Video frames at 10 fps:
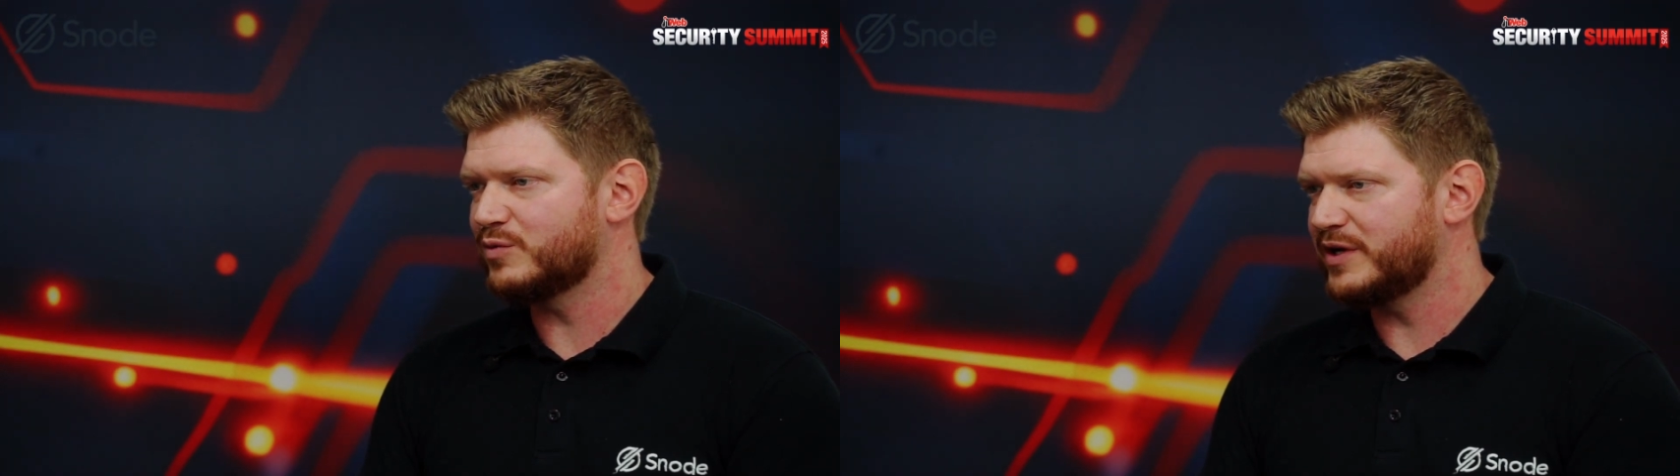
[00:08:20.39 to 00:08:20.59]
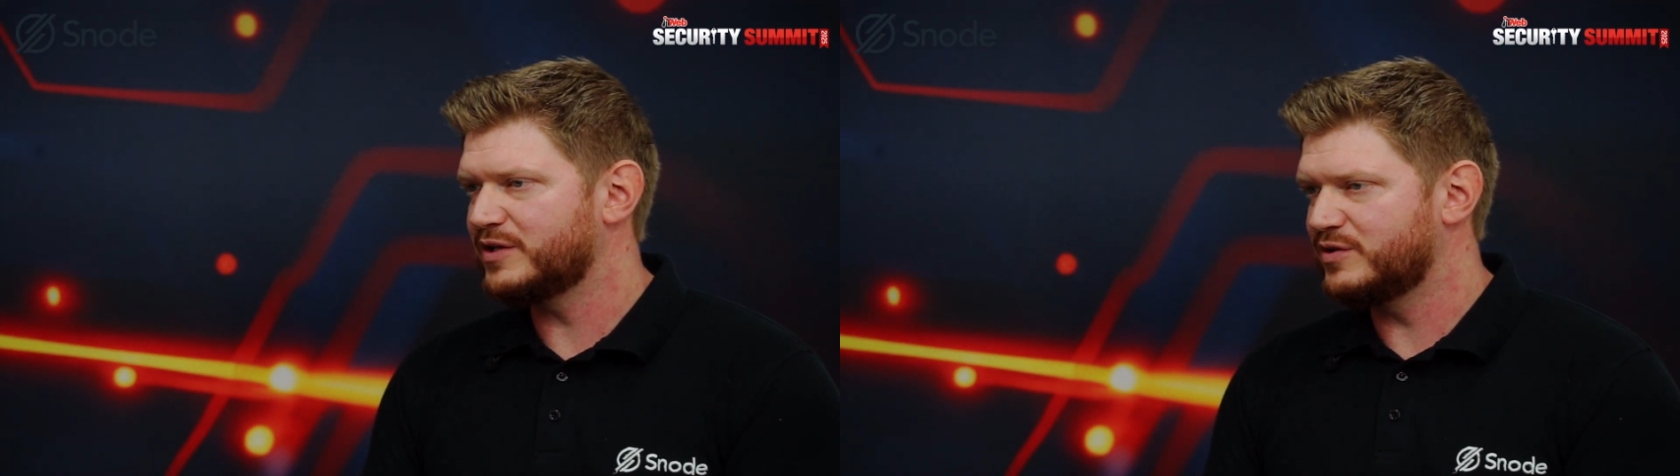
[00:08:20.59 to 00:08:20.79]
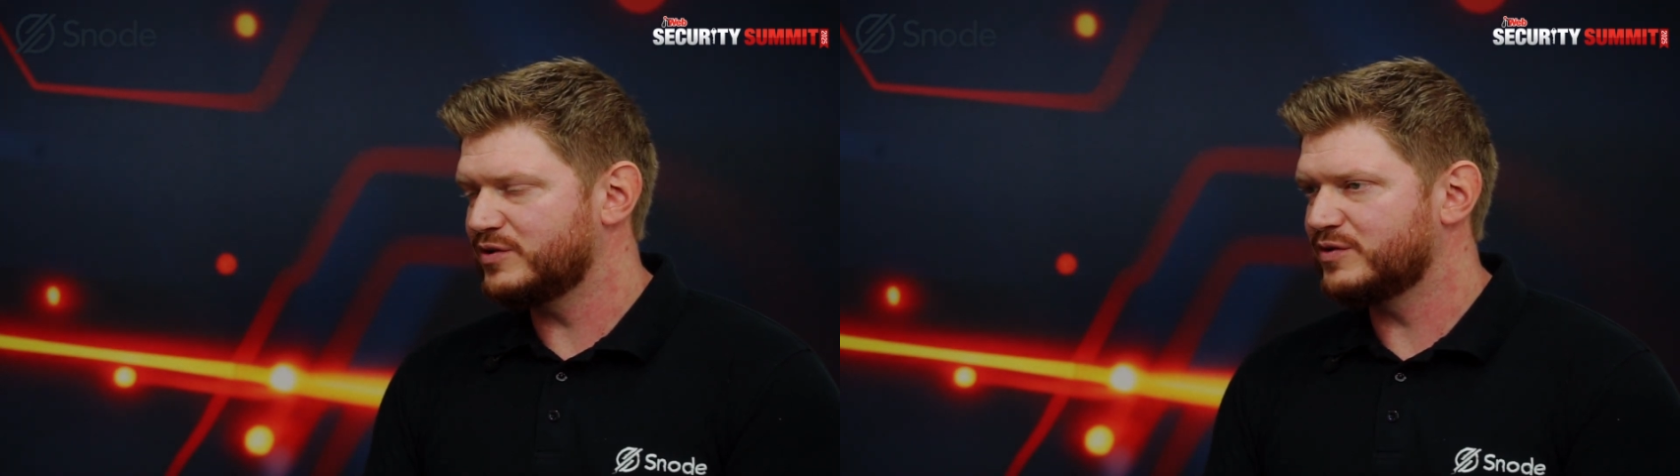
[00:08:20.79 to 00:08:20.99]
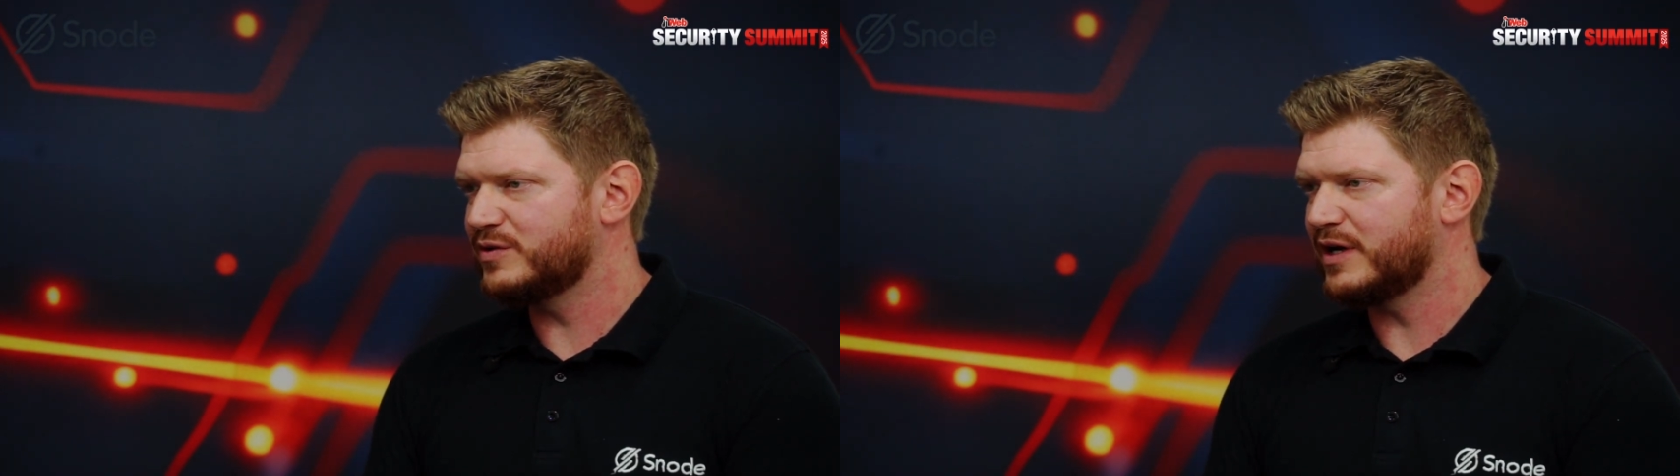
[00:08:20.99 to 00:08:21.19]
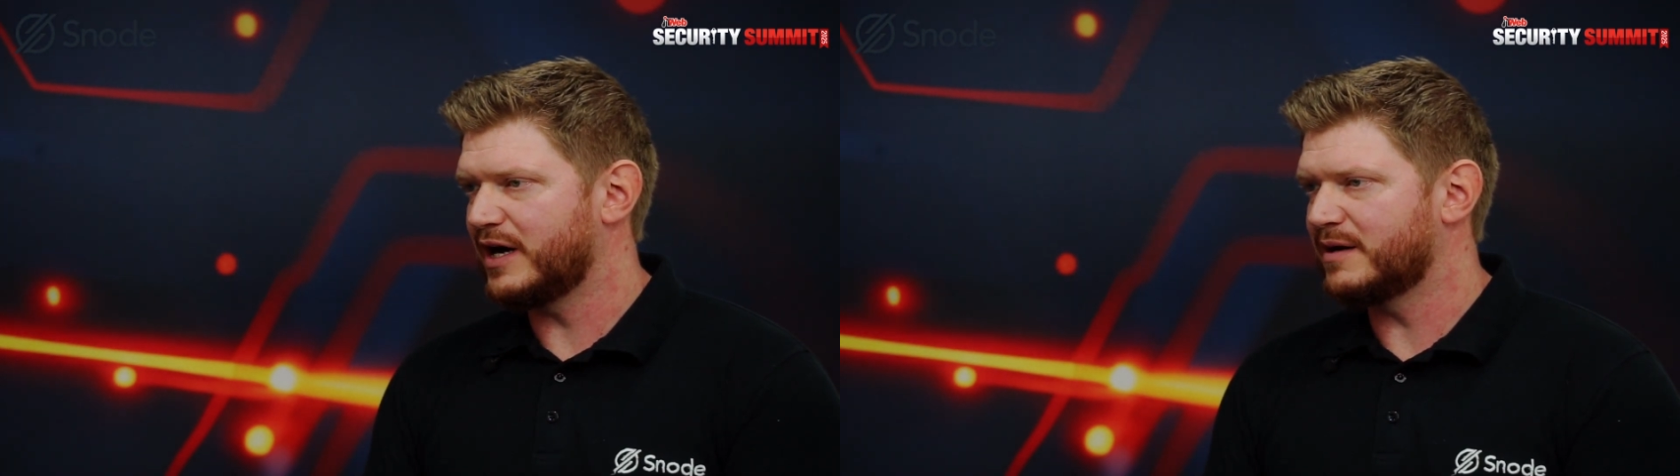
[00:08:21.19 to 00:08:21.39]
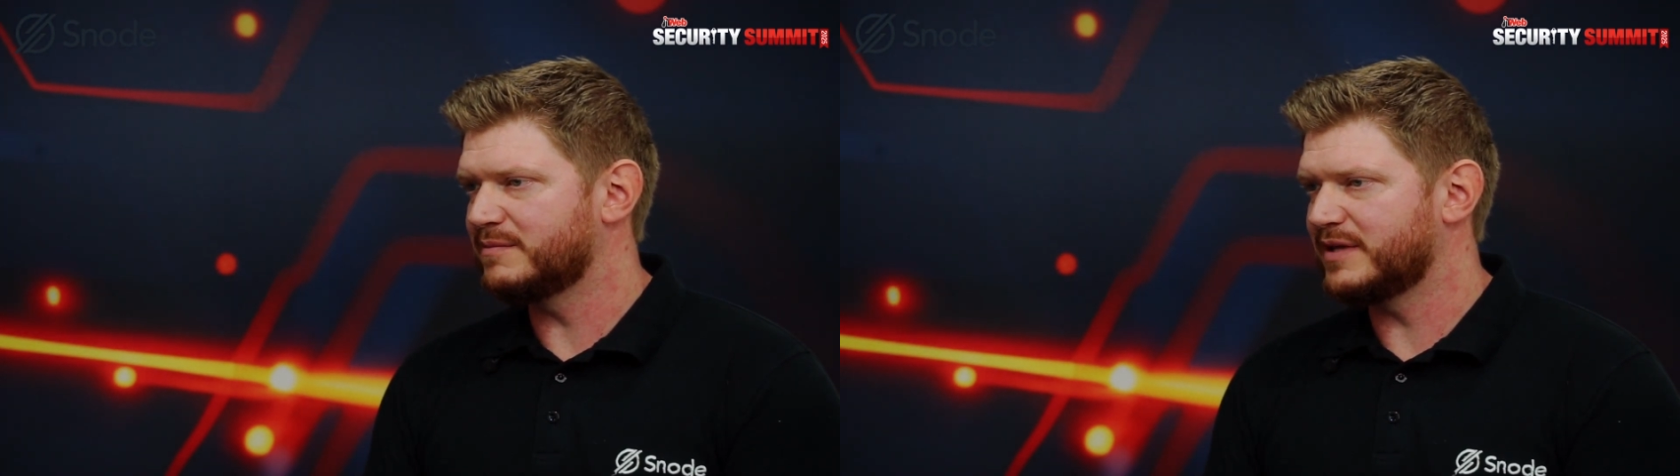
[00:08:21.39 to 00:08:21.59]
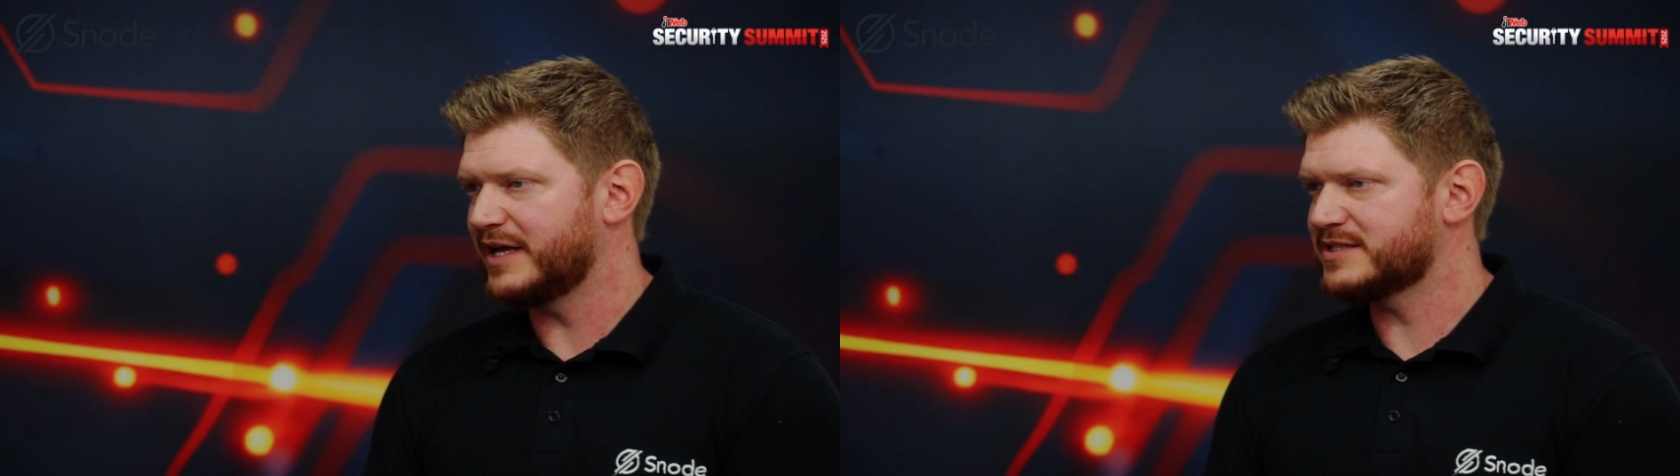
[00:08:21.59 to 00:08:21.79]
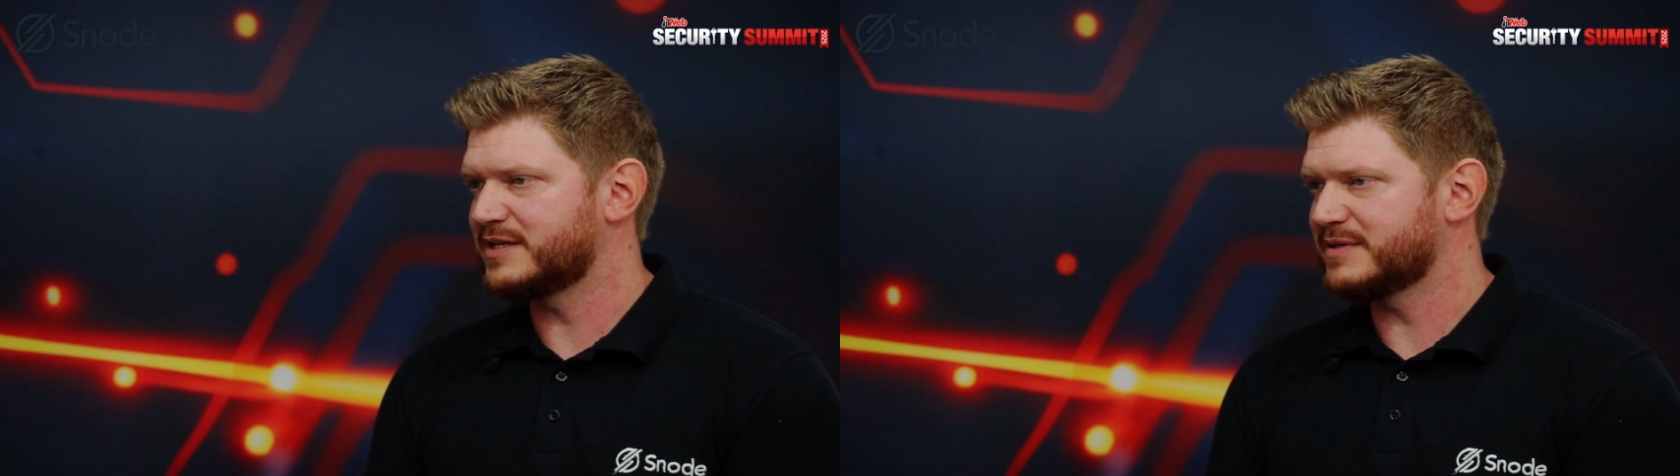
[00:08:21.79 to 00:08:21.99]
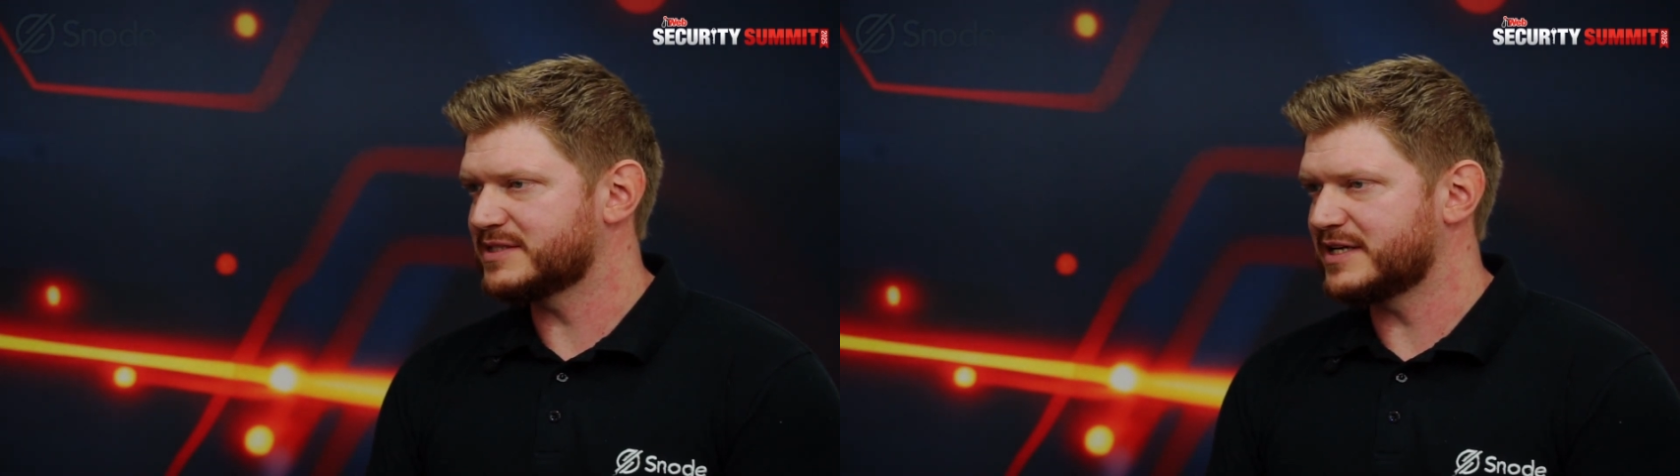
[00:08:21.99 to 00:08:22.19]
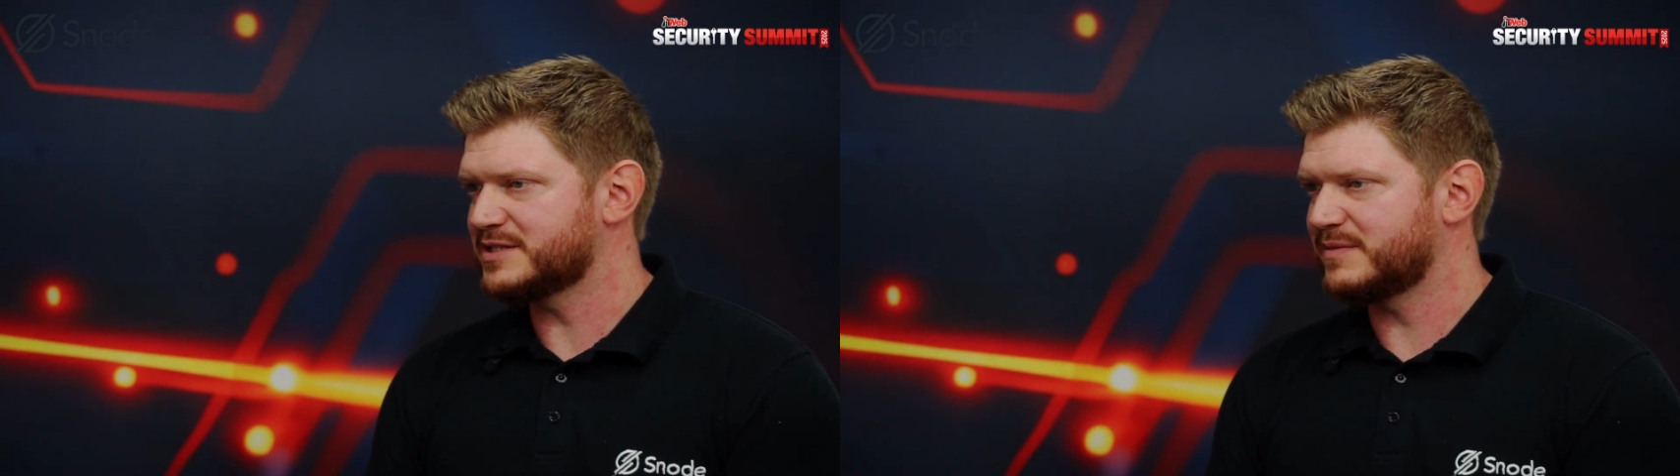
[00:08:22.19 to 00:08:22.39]
We do the XTEM
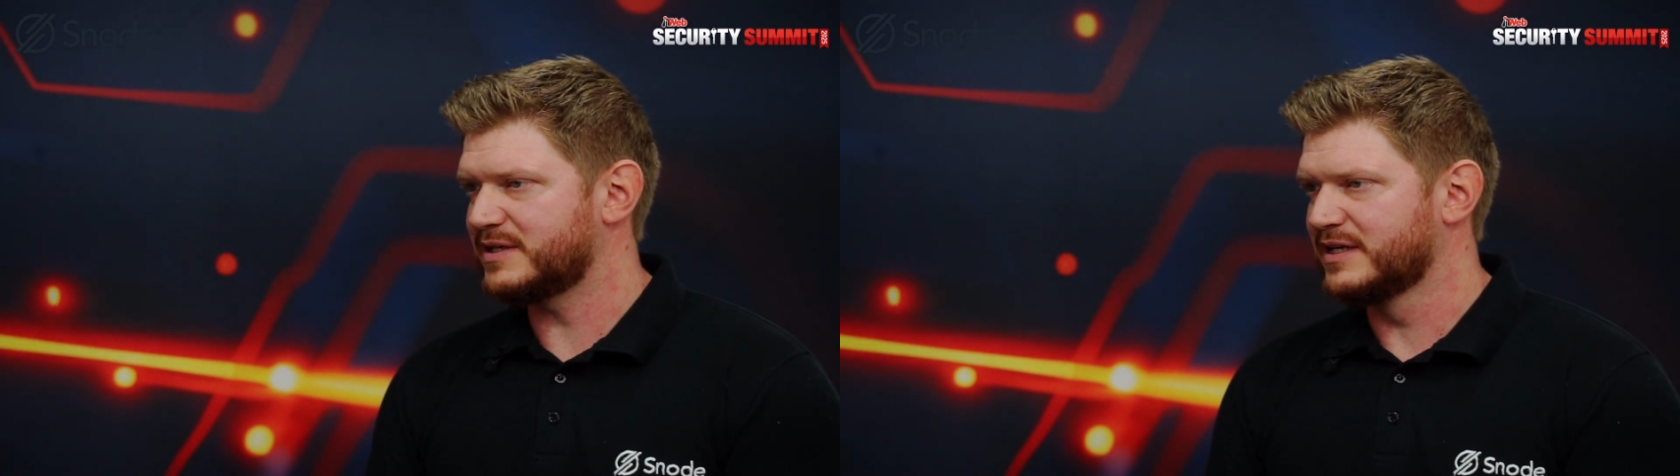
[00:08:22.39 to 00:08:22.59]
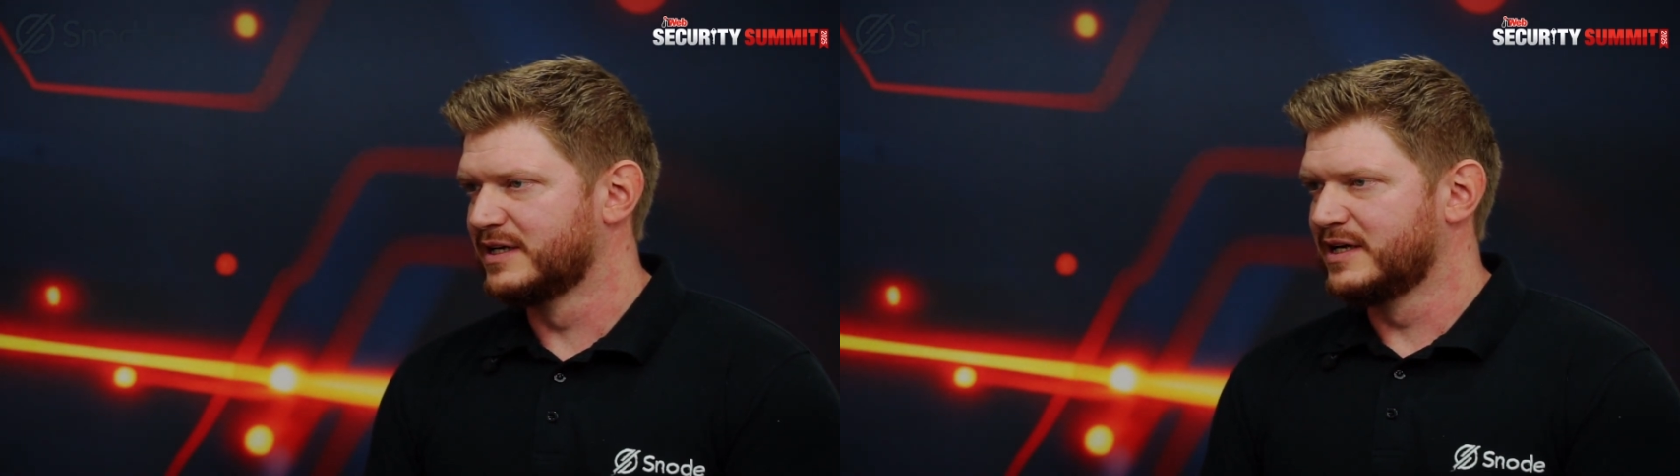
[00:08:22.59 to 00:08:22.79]
assessment,